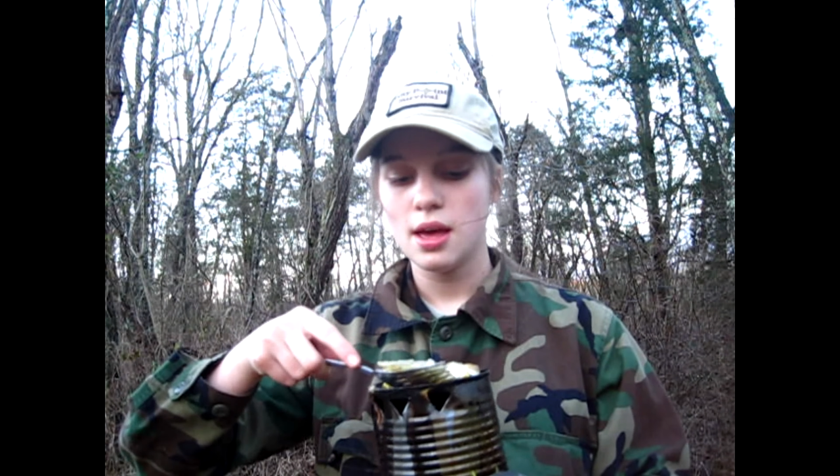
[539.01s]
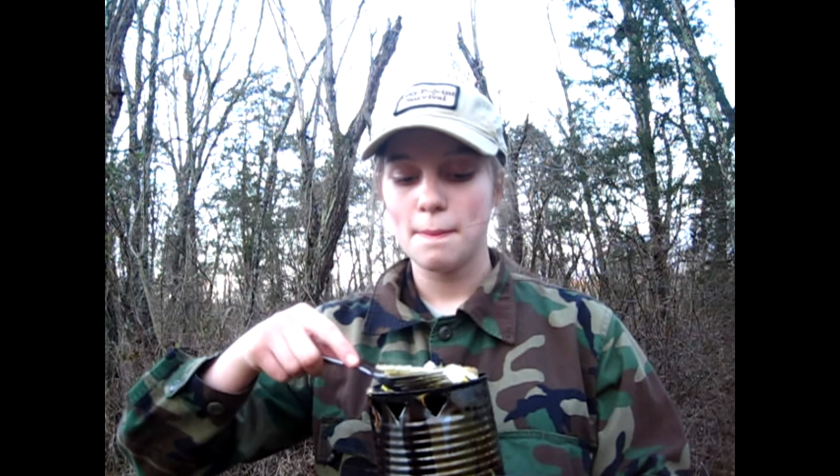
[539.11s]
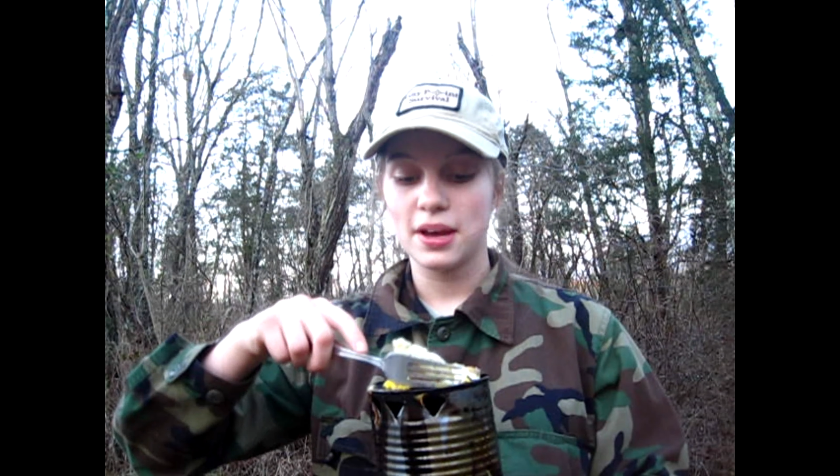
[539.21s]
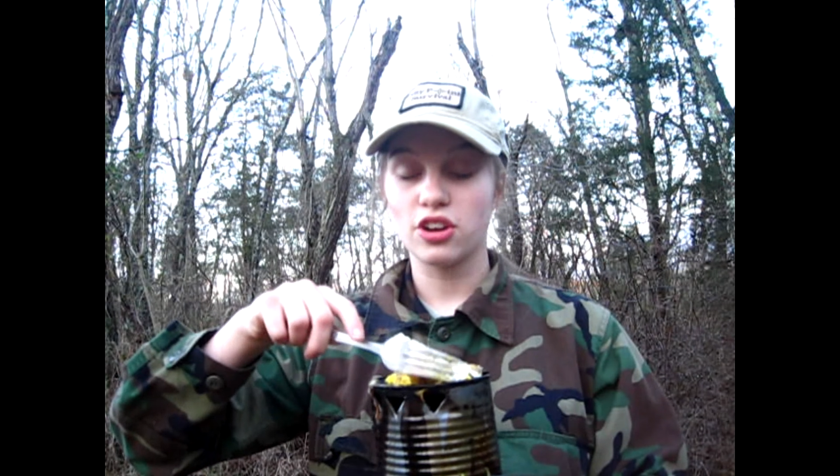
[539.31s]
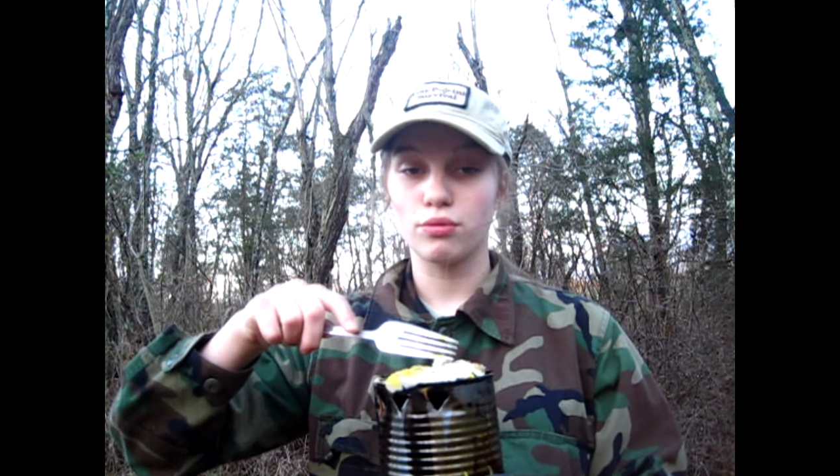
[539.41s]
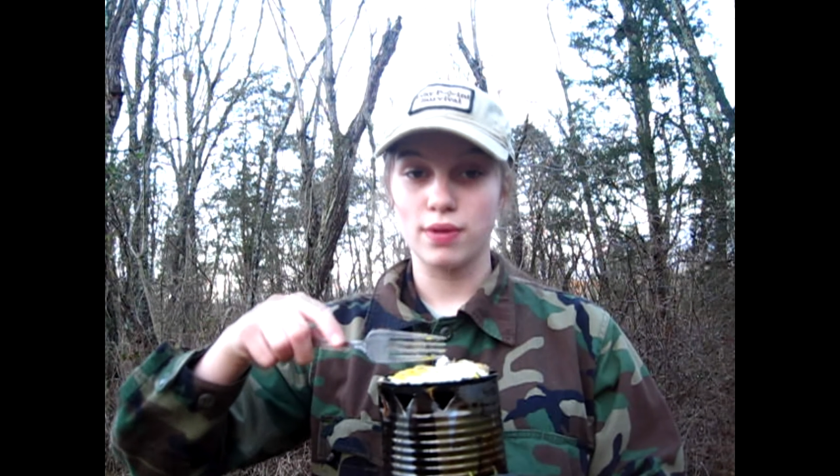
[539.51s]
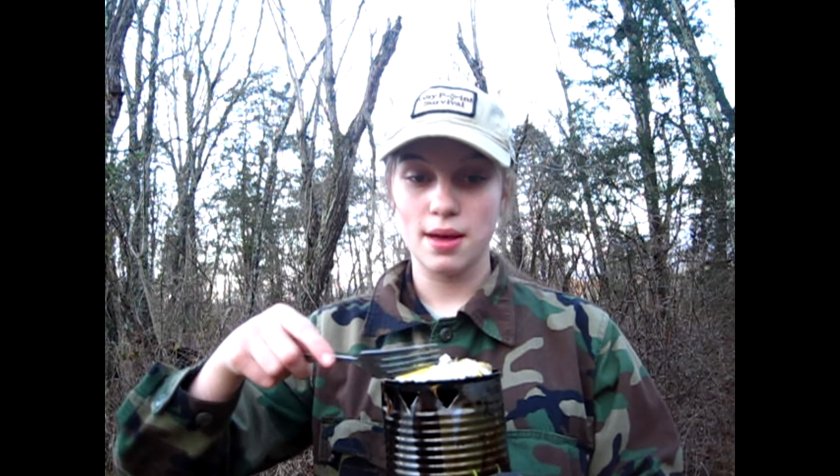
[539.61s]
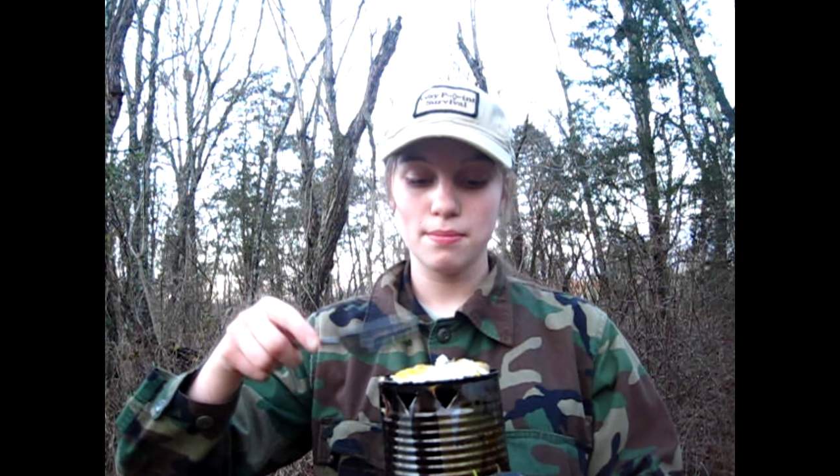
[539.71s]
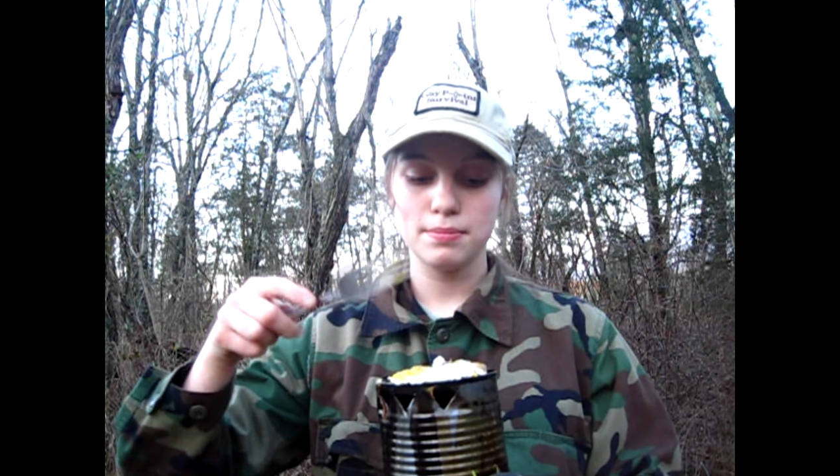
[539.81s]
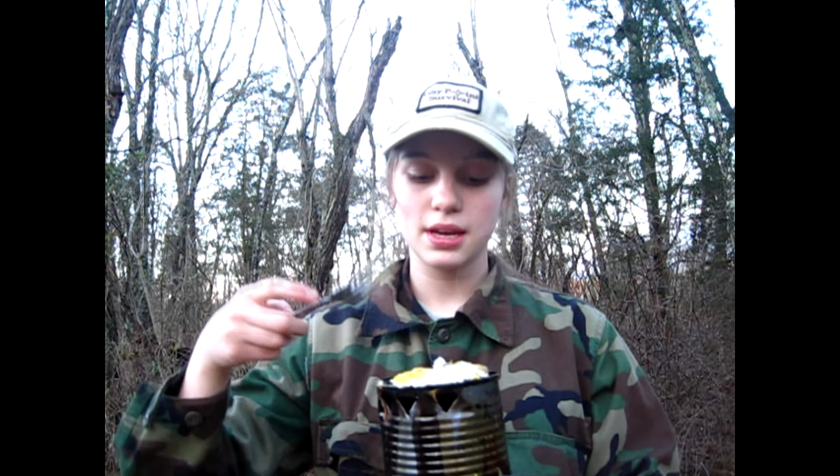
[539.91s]
bigger
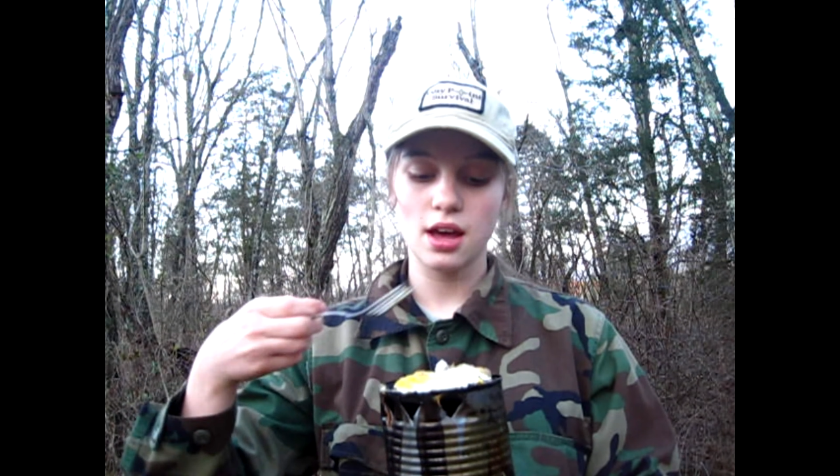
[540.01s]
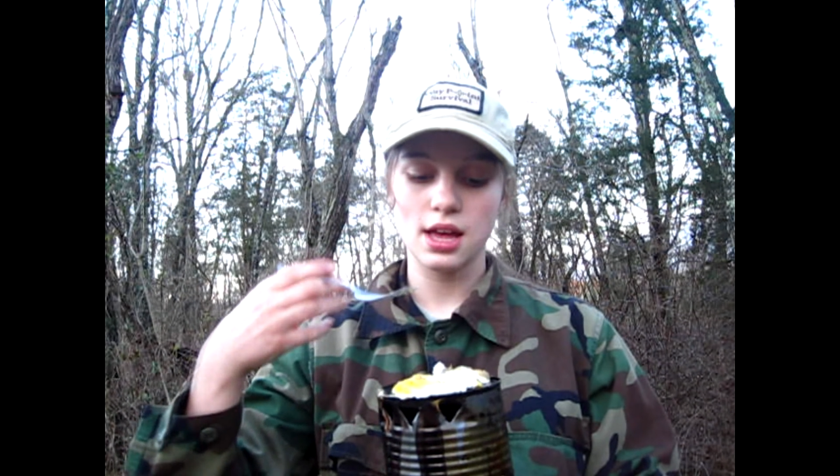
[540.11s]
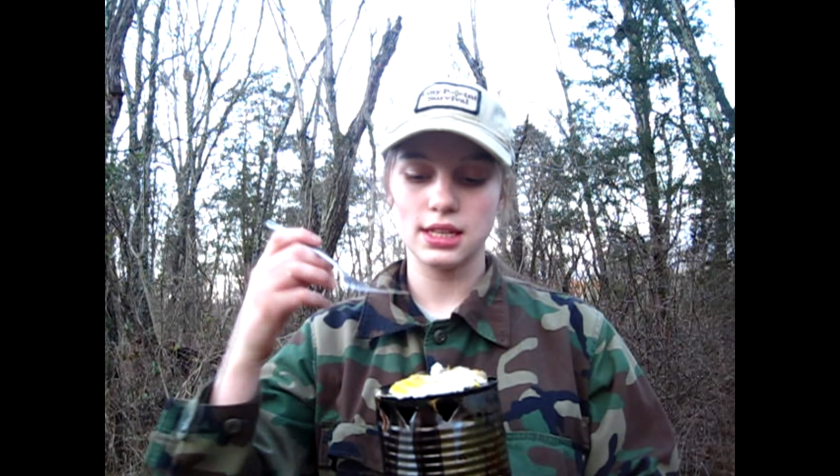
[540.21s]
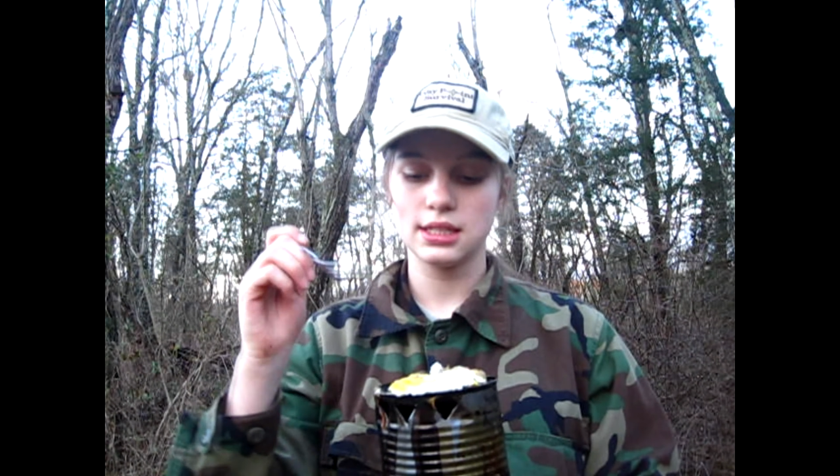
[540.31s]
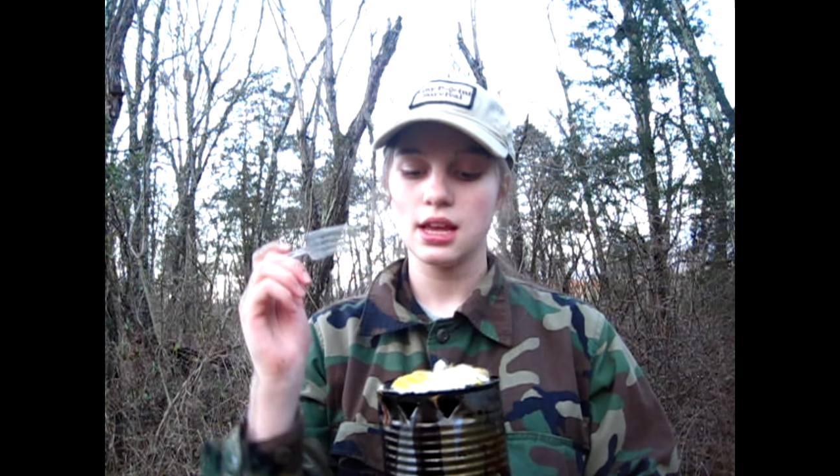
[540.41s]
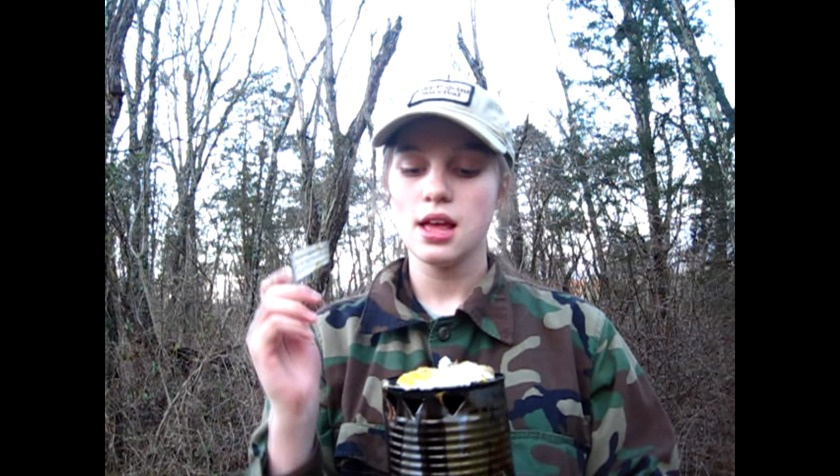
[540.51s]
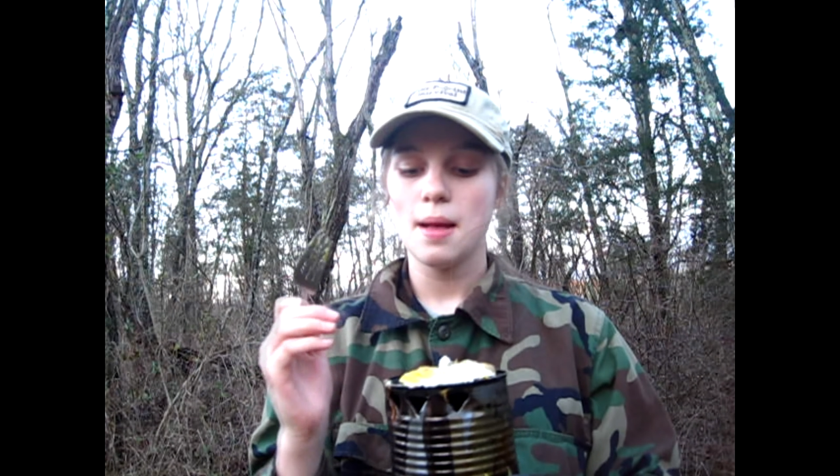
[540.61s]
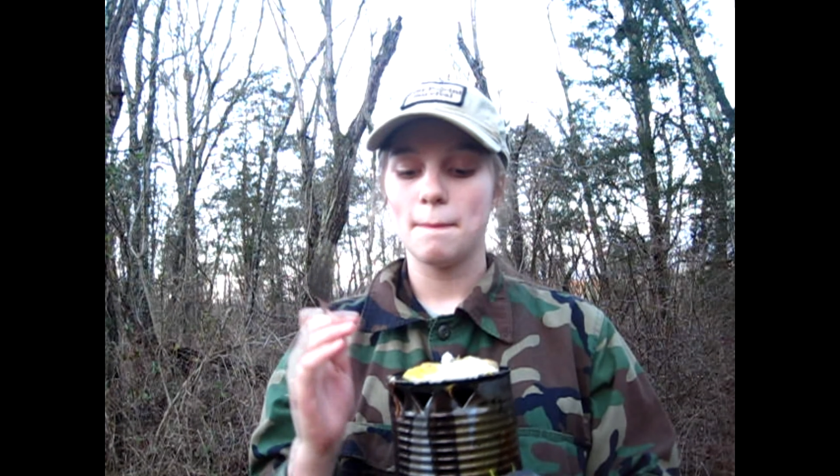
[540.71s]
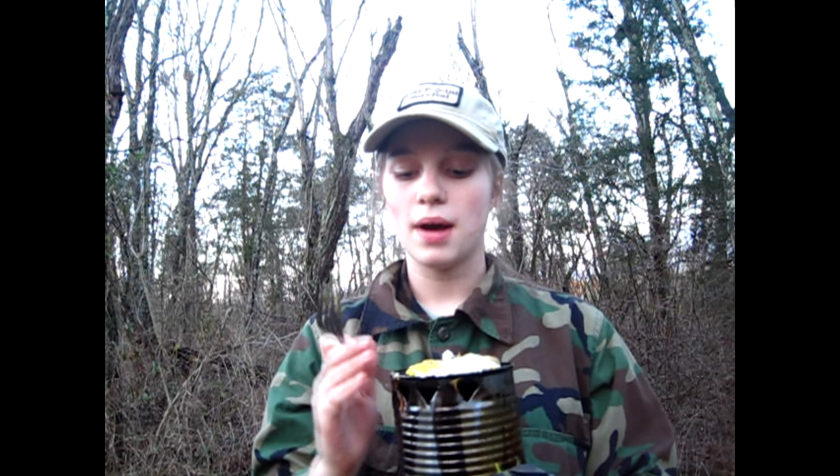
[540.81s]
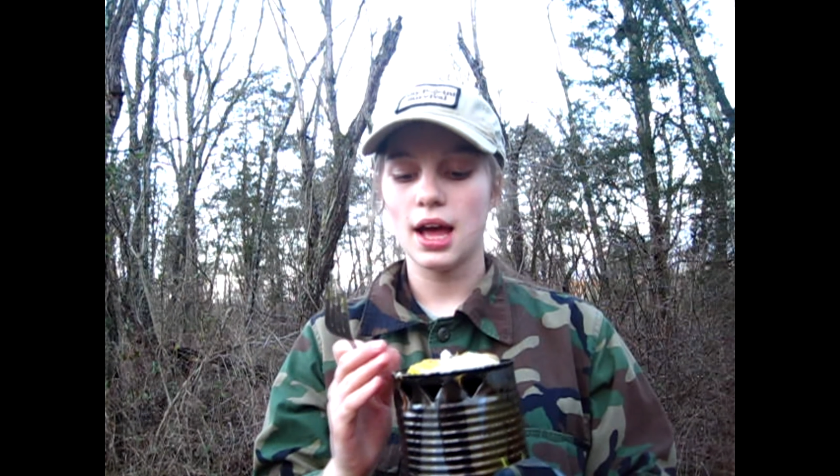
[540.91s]
rim because
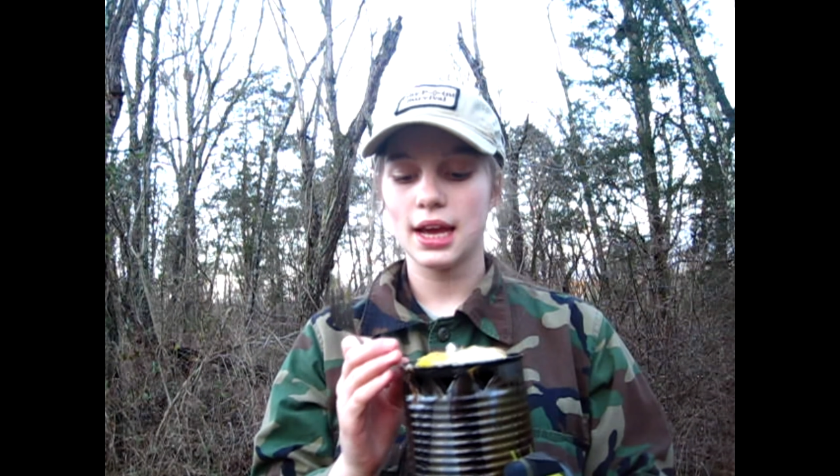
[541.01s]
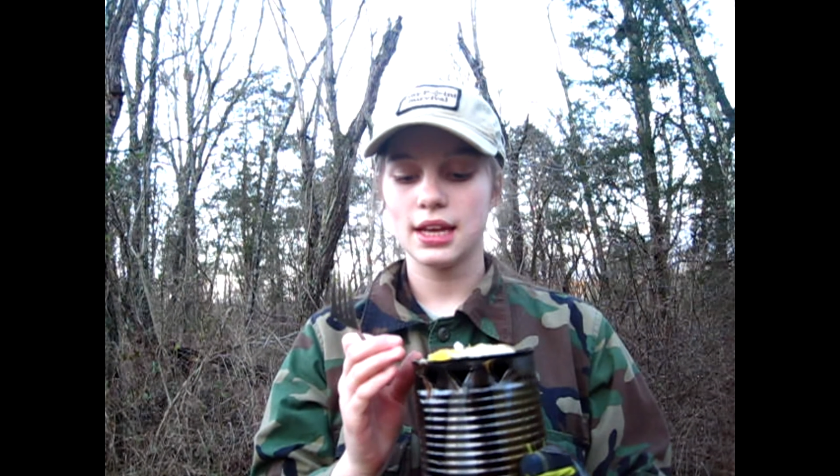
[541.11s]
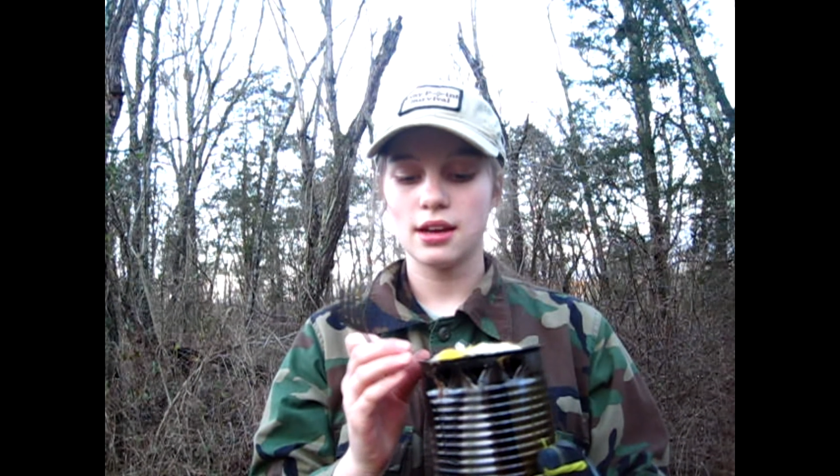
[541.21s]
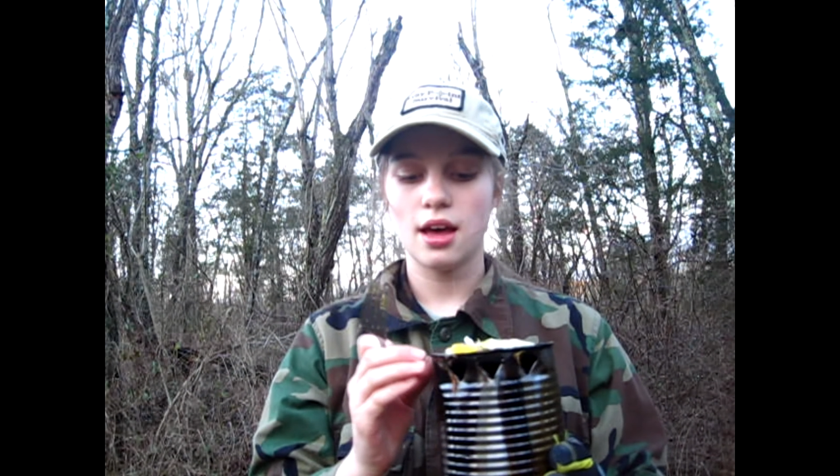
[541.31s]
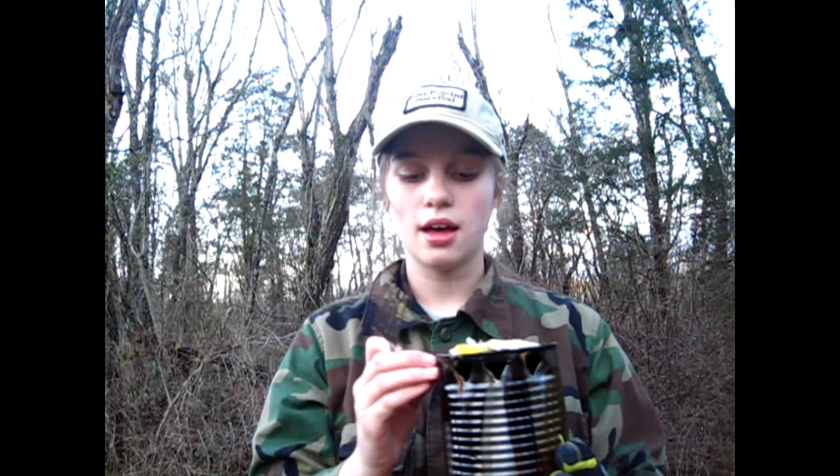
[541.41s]
mine